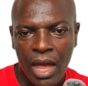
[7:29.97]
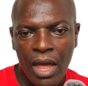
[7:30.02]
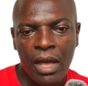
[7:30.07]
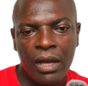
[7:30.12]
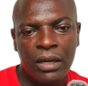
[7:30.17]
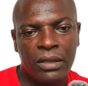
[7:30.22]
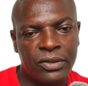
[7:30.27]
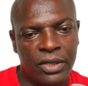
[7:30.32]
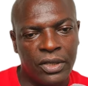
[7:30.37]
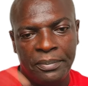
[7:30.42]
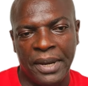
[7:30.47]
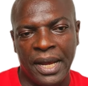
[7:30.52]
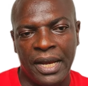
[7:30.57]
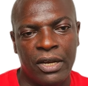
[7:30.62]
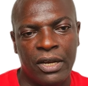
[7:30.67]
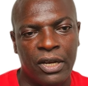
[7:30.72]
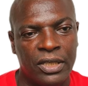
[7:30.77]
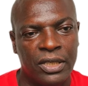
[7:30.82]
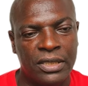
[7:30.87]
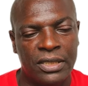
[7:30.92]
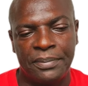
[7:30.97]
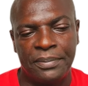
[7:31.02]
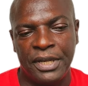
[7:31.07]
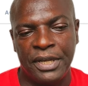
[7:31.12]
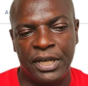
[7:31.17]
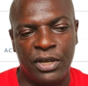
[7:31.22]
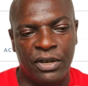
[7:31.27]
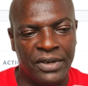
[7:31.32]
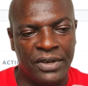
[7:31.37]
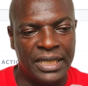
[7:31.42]
So depending on the
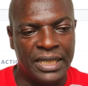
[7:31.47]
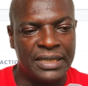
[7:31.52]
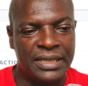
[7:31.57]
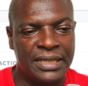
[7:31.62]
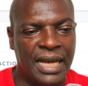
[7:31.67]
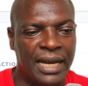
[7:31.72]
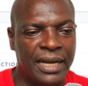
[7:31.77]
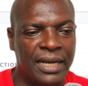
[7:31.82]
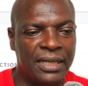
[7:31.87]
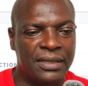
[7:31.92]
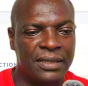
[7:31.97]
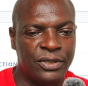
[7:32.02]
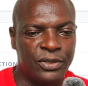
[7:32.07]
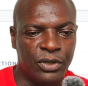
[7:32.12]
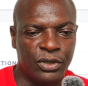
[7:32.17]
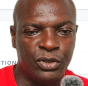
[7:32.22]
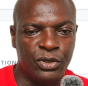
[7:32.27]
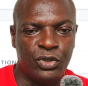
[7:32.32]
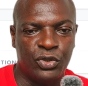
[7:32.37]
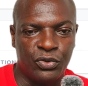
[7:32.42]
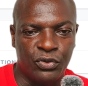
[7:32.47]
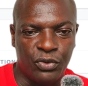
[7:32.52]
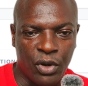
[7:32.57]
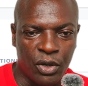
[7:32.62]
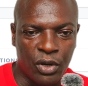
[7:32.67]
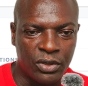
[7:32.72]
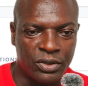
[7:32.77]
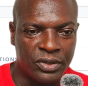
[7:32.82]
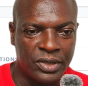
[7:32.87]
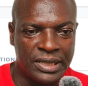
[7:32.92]
speed of your internet, it's going to
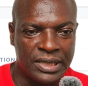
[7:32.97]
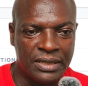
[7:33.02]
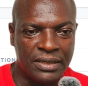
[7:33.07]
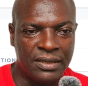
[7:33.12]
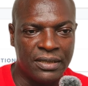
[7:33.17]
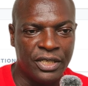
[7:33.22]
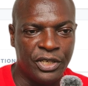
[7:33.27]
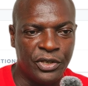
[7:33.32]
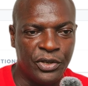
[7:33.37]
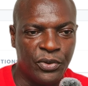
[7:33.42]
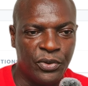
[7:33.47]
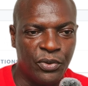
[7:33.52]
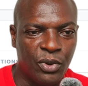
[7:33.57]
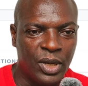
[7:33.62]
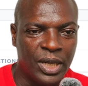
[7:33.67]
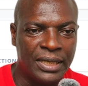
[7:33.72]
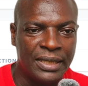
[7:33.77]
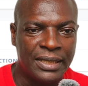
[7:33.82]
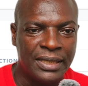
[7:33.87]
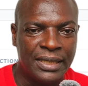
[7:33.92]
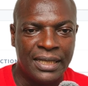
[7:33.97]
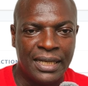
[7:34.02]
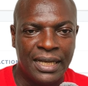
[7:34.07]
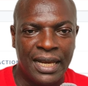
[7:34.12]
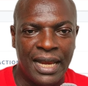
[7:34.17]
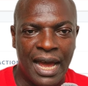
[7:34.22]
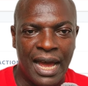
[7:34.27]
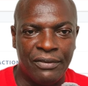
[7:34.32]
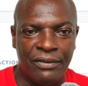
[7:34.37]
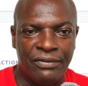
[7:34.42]
run. So this is a new one
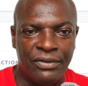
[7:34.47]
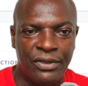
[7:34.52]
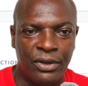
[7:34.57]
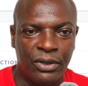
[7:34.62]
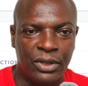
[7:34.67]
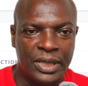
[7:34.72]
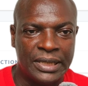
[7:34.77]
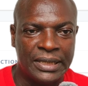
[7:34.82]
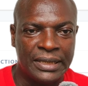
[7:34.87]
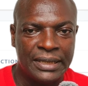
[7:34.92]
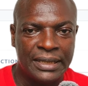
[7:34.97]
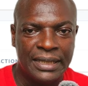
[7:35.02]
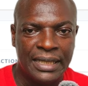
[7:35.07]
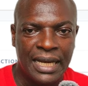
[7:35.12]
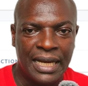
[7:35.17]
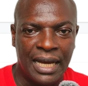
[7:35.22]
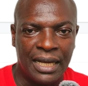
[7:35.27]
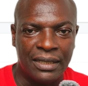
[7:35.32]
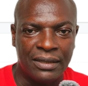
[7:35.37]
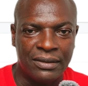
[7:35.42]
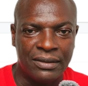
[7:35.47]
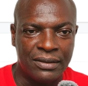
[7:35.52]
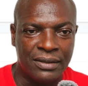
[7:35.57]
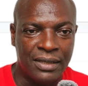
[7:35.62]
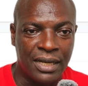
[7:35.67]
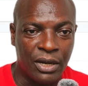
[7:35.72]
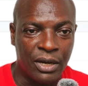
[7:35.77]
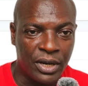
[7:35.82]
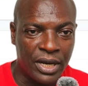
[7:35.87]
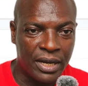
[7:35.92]
that I've done and all
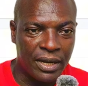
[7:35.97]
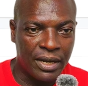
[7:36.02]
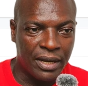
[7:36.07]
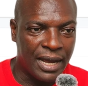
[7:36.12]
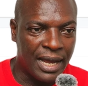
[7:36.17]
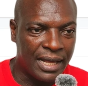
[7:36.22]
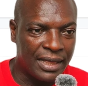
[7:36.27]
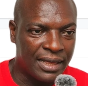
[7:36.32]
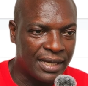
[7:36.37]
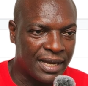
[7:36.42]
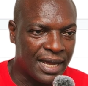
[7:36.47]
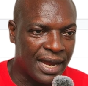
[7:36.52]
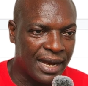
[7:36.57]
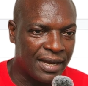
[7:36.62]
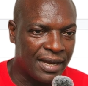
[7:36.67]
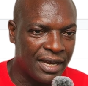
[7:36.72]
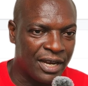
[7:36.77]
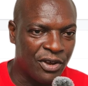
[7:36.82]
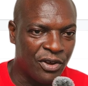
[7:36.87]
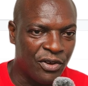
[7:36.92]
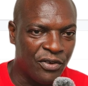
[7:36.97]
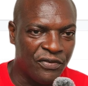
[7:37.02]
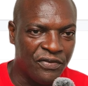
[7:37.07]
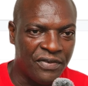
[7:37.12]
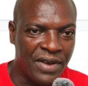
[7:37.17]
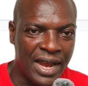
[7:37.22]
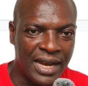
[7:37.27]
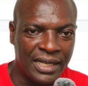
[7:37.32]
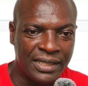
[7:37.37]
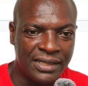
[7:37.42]
that. Okay, I think I click on
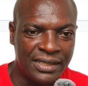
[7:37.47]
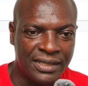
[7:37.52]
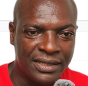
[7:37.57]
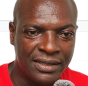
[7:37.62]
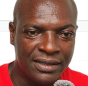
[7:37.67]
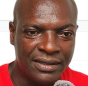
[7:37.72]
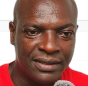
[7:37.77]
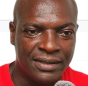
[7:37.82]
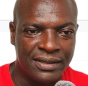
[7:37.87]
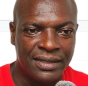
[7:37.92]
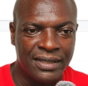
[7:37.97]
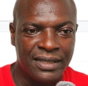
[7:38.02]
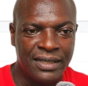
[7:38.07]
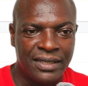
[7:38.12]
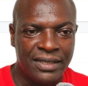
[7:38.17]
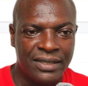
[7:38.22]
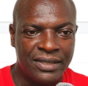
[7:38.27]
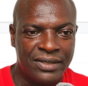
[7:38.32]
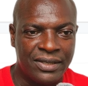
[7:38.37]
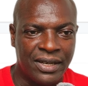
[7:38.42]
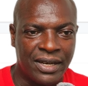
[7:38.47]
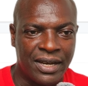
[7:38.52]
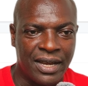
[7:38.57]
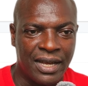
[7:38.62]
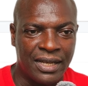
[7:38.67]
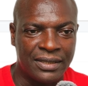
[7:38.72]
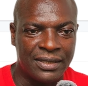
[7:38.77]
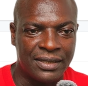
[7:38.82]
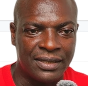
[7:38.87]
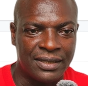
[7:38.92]
find niches. So you
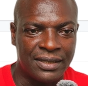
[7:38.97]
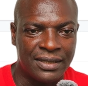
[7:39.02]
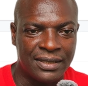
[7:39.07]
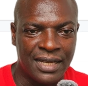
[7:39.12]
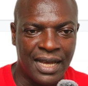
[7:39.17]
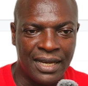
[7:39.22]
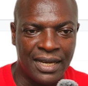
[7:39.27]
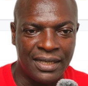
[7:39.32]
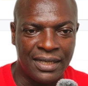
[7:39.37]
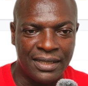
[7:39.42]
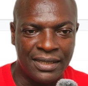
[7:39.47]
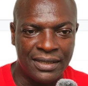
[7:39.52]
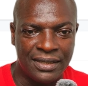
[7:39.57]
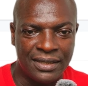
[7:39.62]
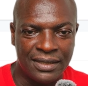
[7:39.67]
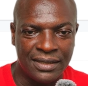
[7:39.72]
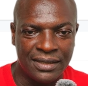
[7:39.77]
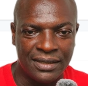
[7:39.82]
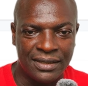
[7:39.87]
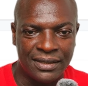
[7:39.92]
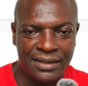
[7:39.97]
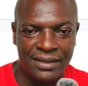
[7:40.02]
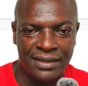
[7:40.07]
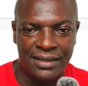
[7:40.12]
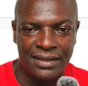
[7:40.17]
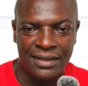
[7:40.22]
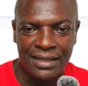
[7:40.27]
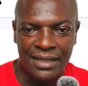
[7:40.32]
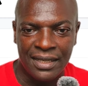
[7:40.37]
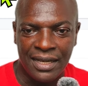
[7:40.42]
can see these are the
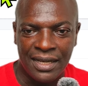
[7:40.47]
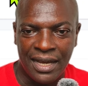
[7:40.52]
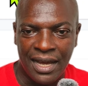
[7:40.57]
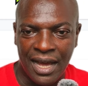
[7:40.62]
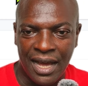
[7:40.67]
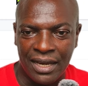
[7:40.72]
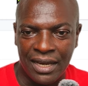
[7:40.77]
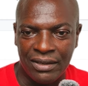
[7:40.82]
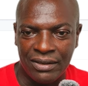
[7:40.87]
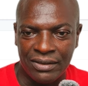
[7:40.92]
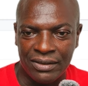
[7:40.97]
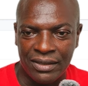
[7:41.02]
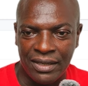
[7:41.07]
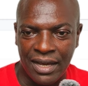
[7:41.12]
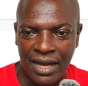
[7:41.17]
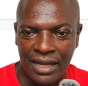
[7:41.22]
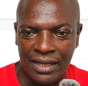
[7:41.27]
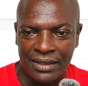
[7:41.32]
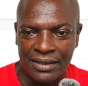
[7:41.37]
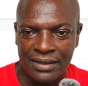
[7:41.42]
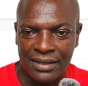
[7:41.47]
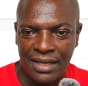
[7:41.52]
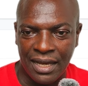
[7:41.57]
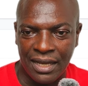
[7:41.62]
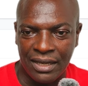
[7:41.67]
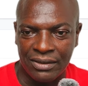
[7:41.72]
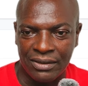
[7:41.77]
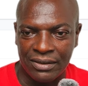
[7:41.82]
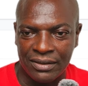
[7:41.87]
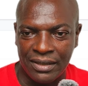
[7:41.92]
niches and all
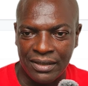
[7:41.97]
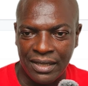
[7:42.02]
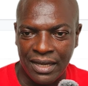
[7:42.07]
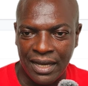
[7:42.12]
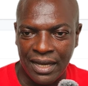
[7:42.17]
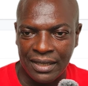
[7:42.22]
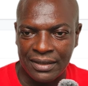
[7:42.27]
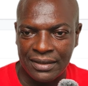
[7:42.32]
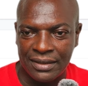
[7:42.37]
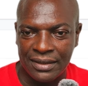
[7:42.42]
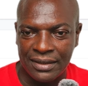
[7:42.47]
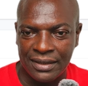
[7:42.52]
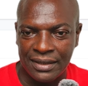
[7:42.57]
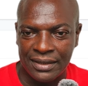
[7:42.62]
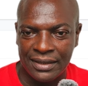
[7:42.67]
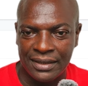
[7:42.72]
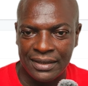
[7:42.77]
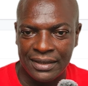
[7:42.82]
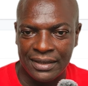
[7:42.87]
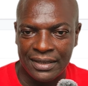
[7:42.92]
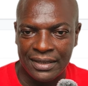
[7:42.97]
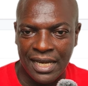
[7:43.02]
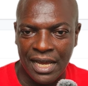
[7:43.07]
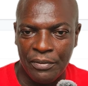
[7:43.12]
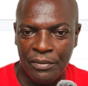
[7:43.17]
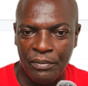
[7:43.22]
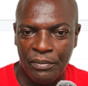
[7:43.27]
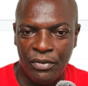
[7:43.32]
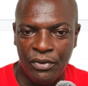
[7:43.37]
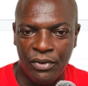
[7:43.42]
that, hidden
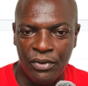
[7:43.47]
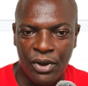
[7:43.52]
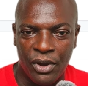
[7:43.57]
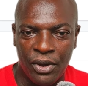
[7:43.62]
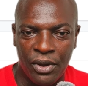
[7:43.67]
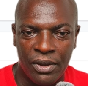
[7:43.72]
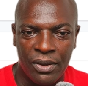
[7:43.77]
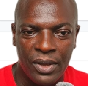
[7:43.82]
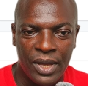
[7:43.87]
gem boy